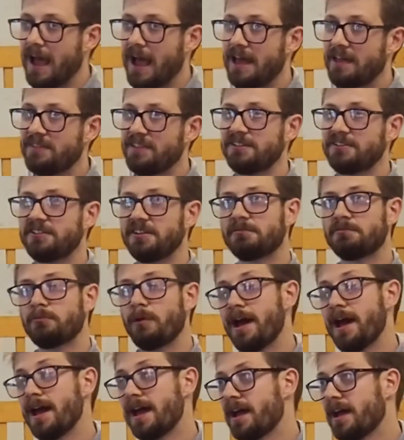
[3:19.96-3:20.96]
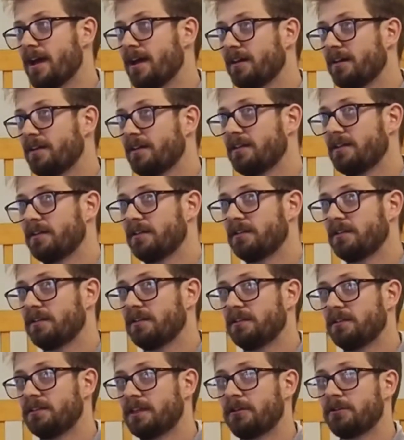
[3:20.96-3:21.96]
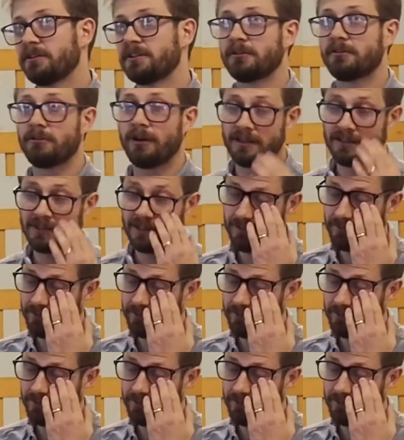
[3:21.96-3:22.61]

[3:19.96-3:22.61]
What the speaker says: this is where there is a great deal